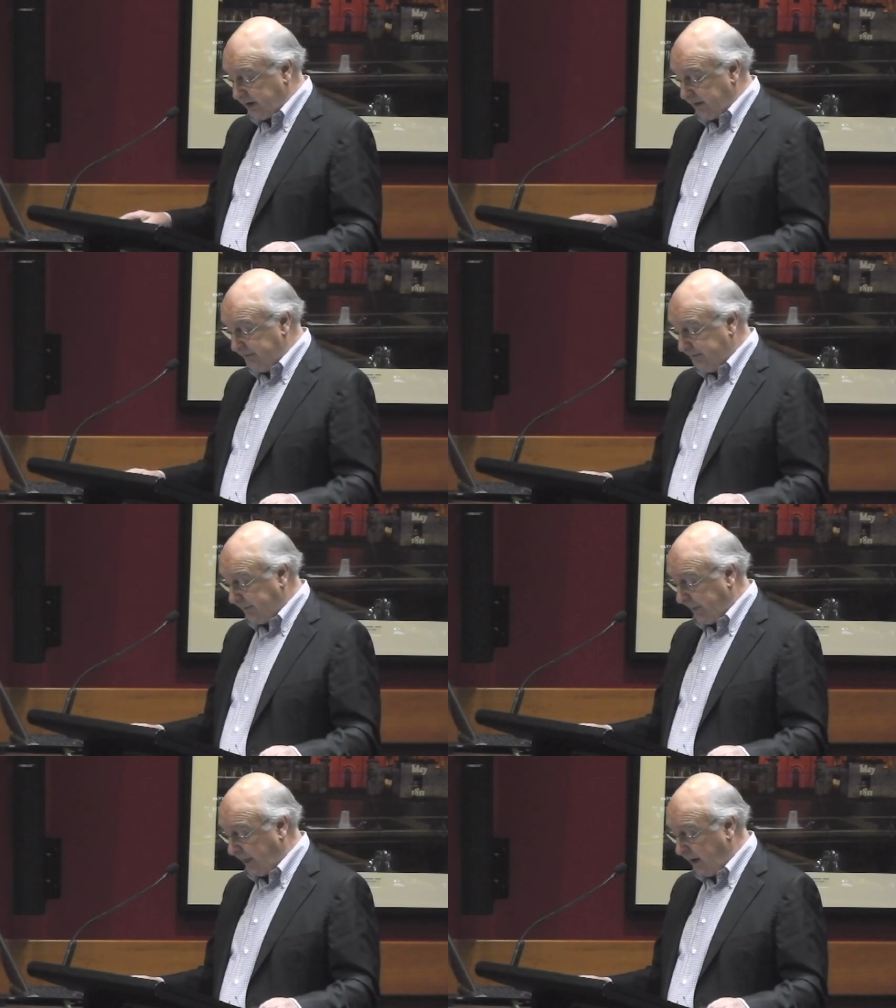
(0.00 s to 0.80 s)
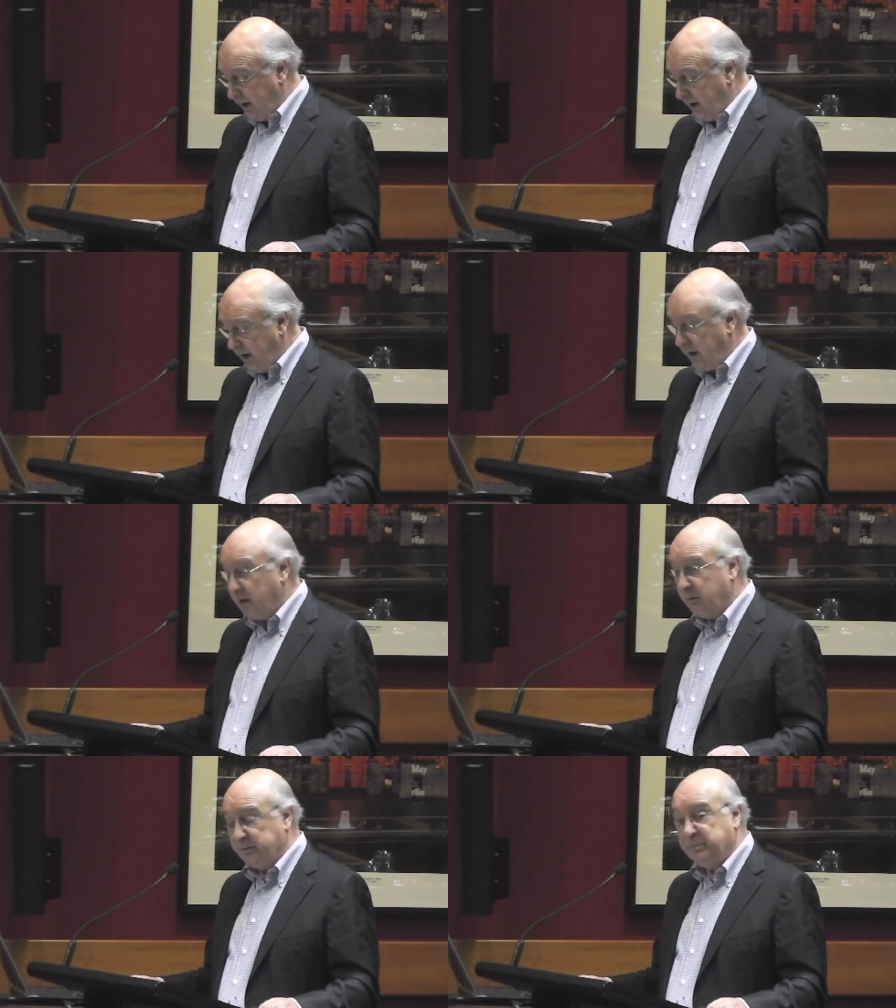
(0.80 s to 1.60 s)
Um,
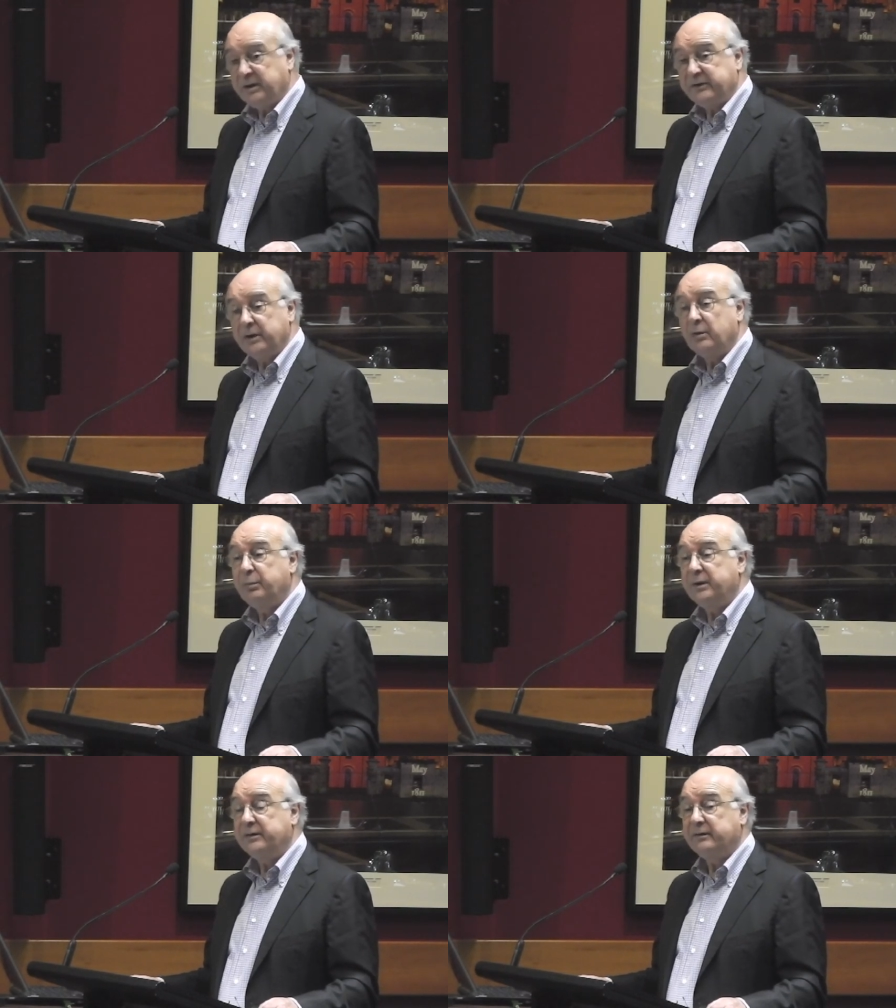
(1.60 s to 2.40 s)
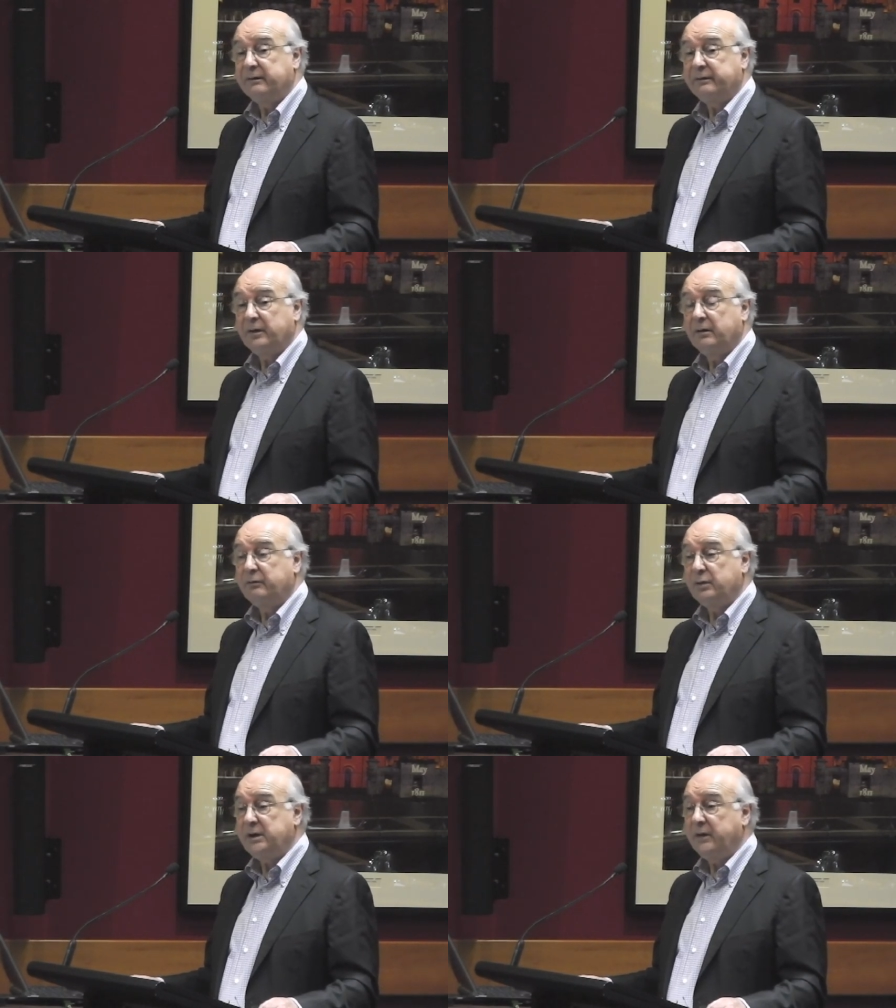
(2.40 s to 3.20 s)
uh, it was the biggest single piece of,
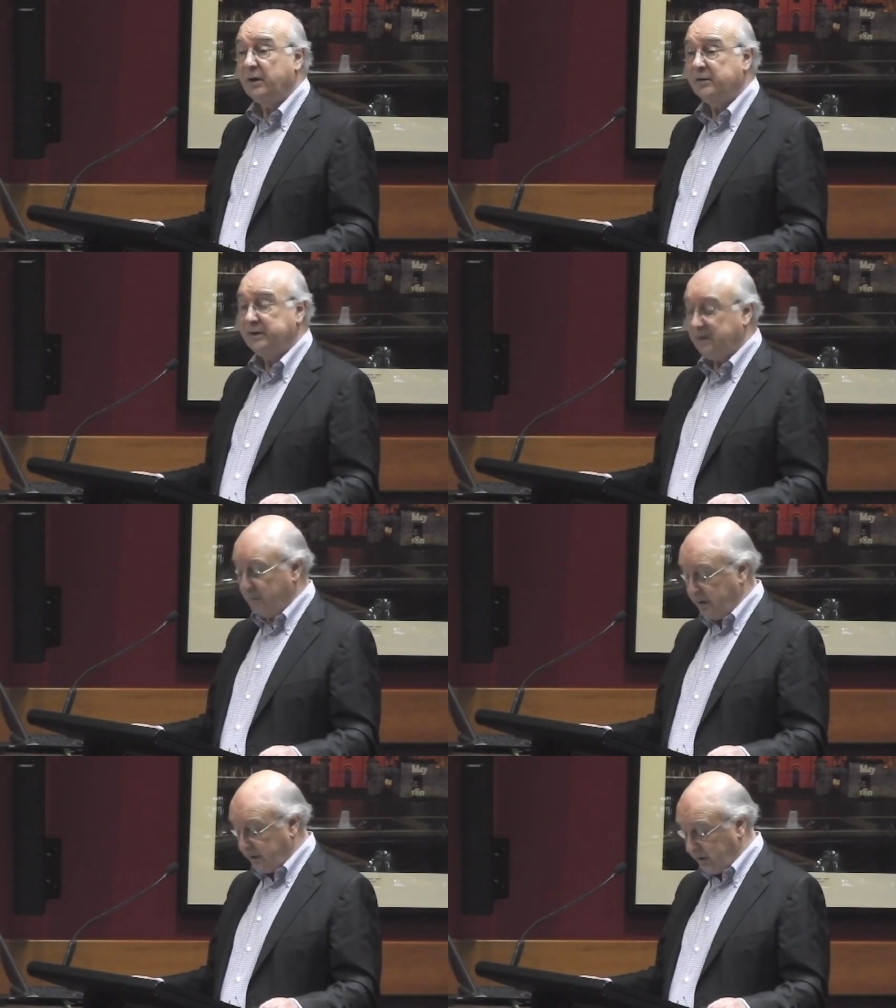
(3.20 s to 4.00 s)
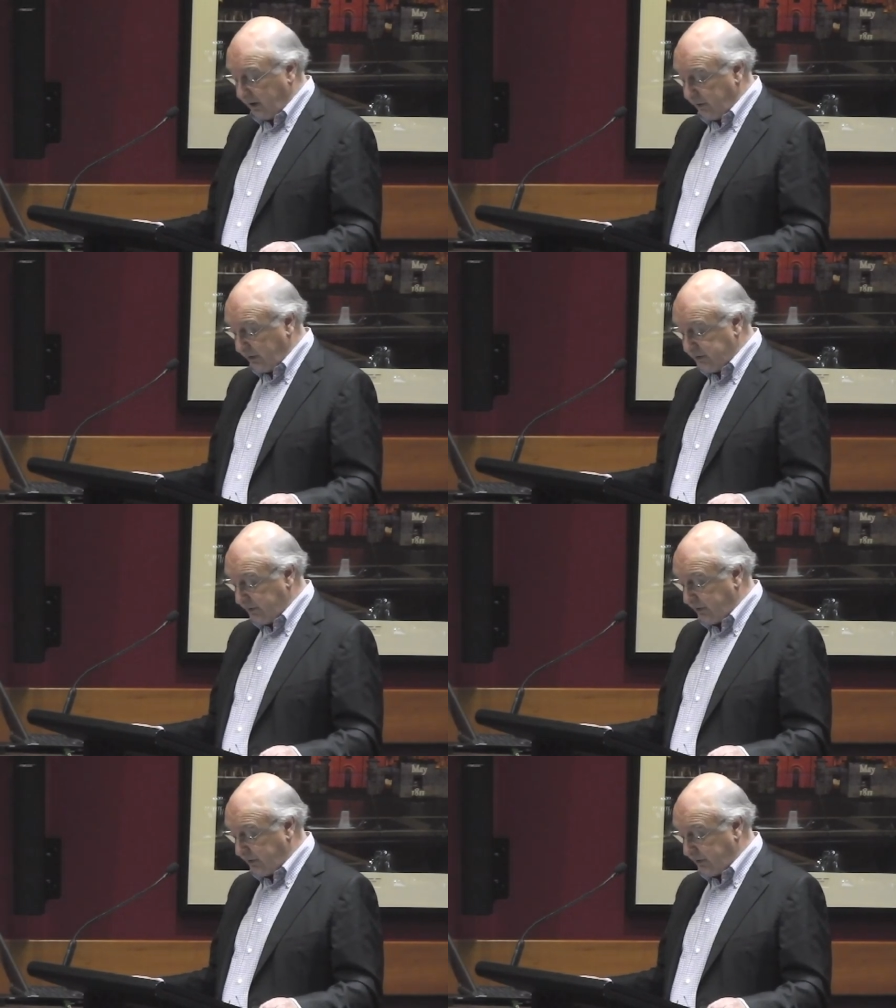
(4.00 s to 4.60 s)
of reading that I did in my undergraduate